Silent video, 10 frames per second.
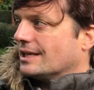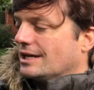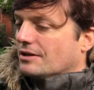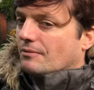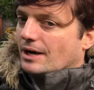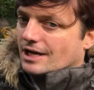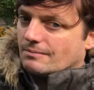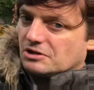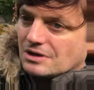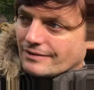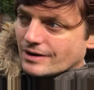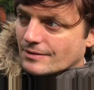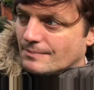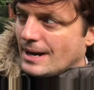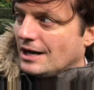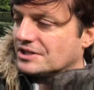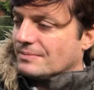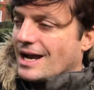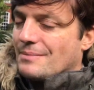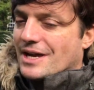They knew they weren't going to be driving up the mall to
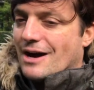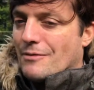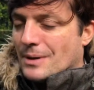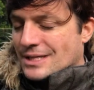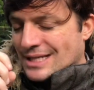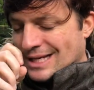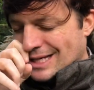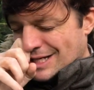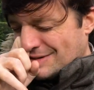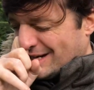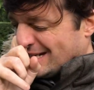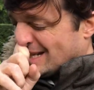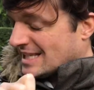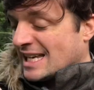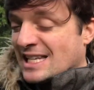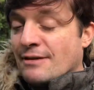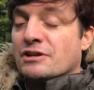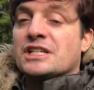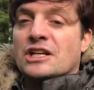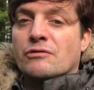become the government, try and contest
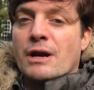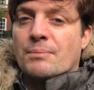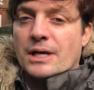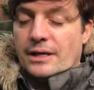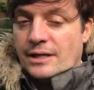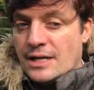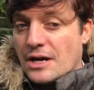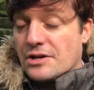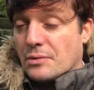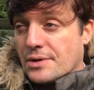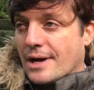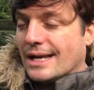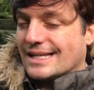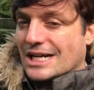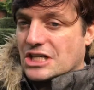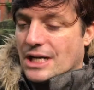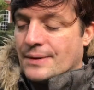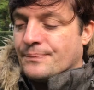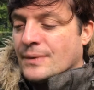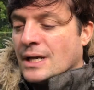every seat in Great Britain, none in Northern Ireland actually,